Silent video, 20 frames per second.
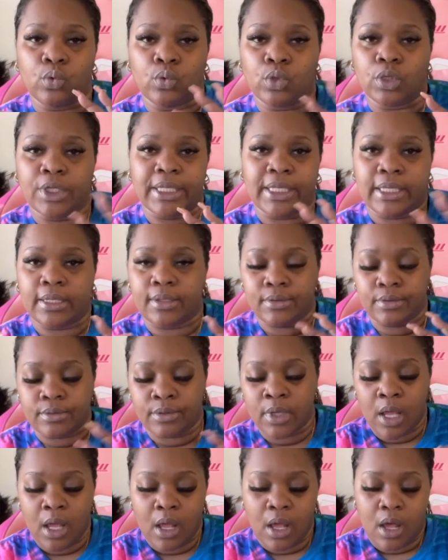
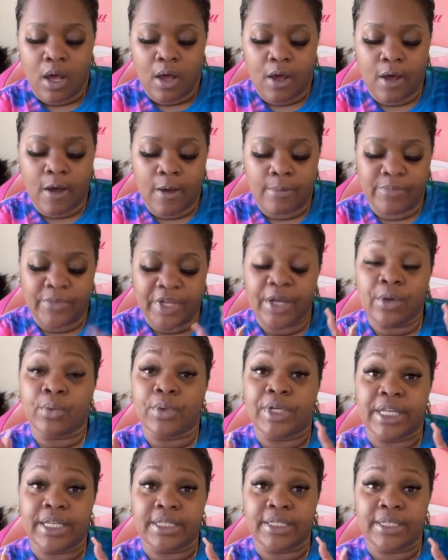looking, the
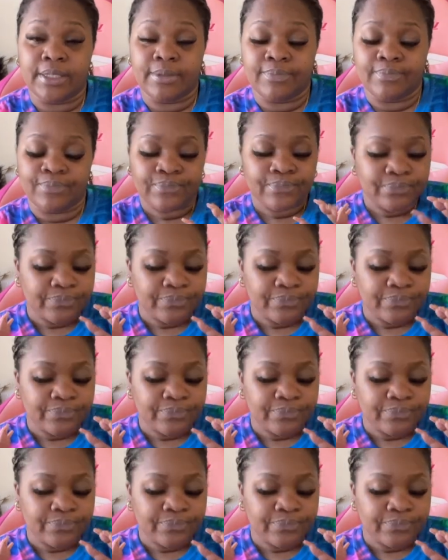iridescent.